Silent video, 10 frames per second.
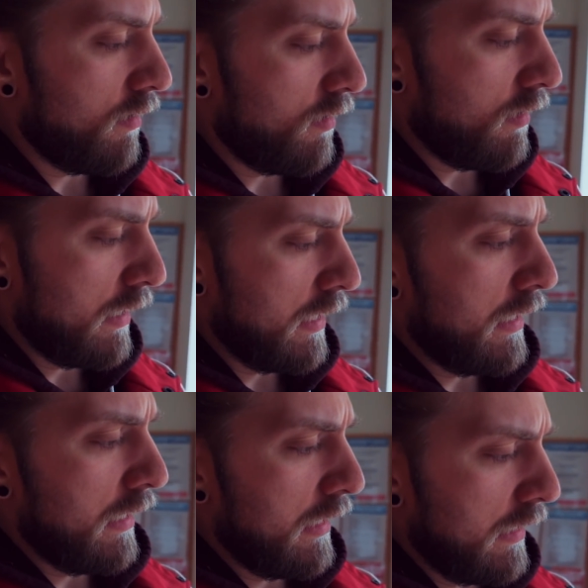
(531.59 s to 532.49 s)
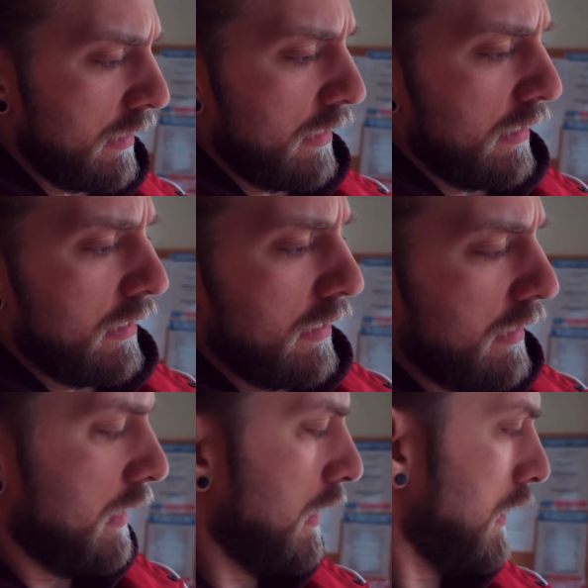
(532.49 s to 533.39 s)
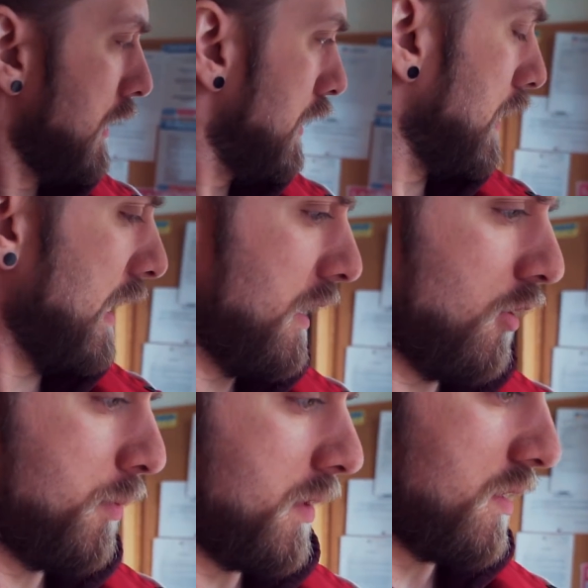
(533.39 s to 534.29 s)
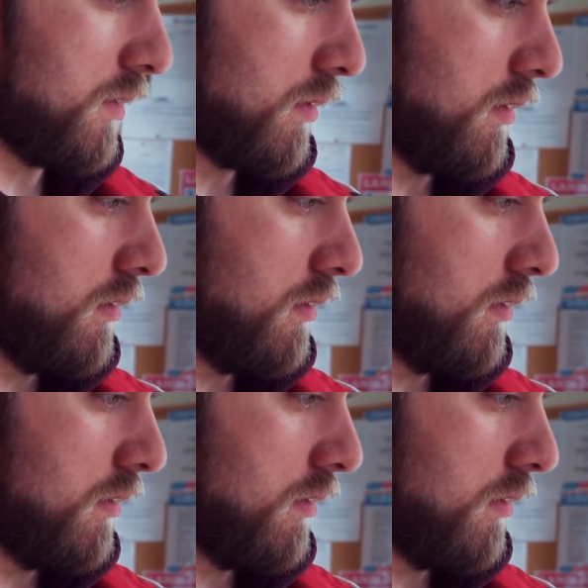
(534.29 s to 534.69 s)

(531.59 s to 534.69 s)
How do you open this door?